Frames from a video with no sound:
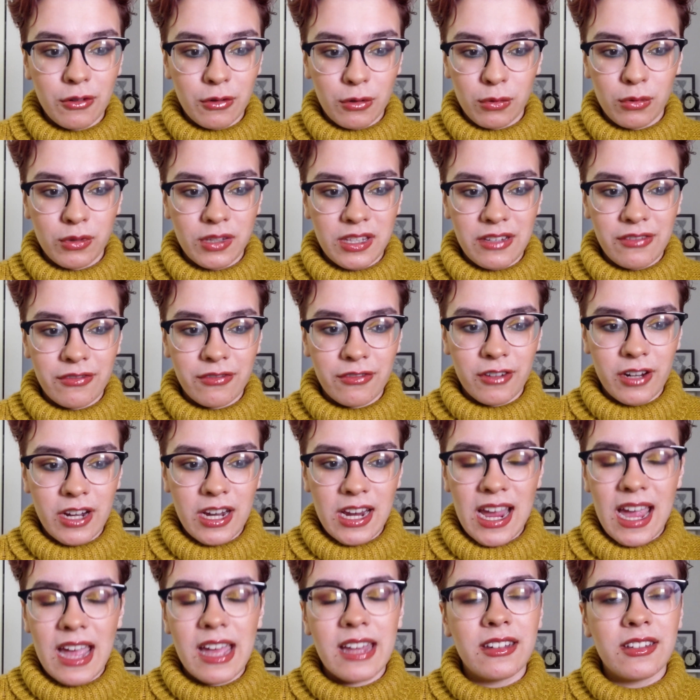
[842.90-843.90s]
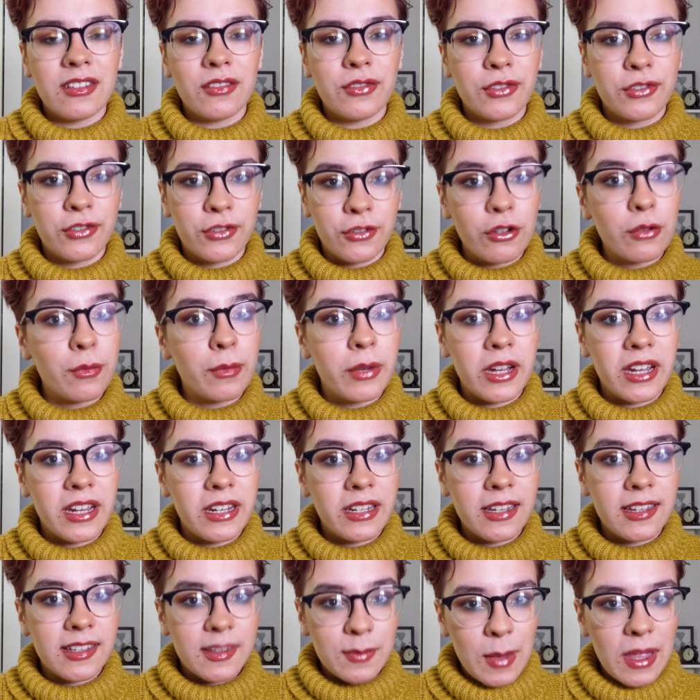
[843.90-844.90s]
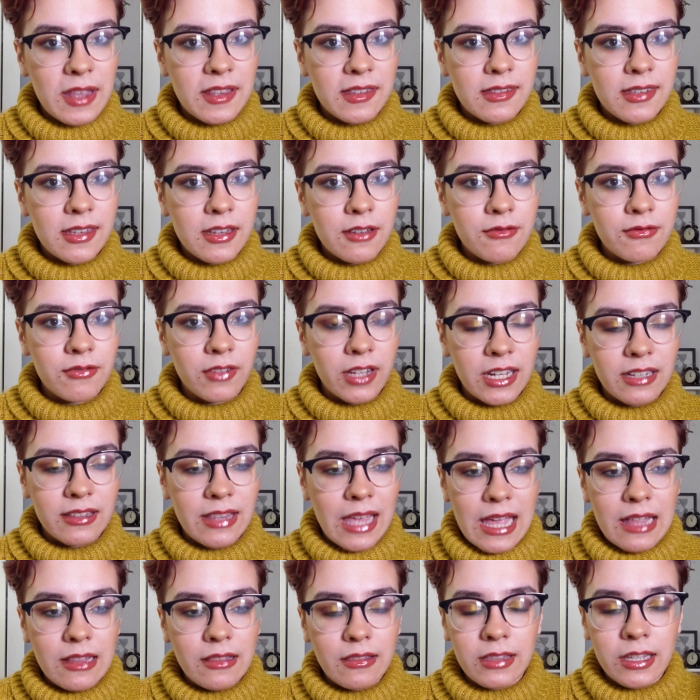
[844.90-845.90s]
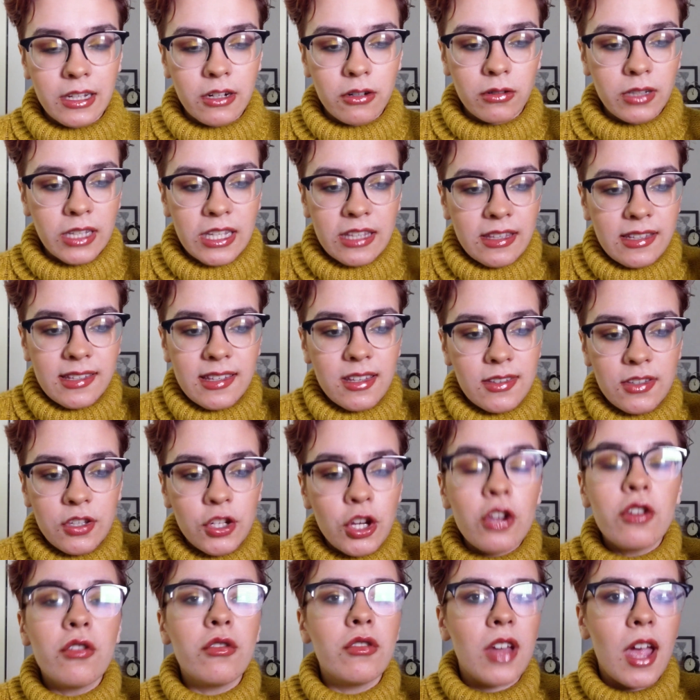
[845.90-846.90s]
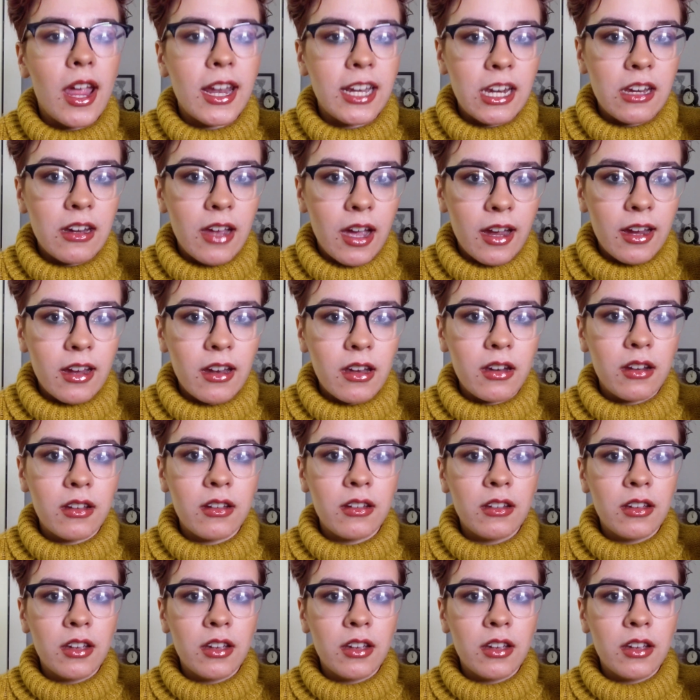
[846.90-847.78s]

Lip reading: cruelty-free, and super inexpensive. Like they're literally, this is $2.99.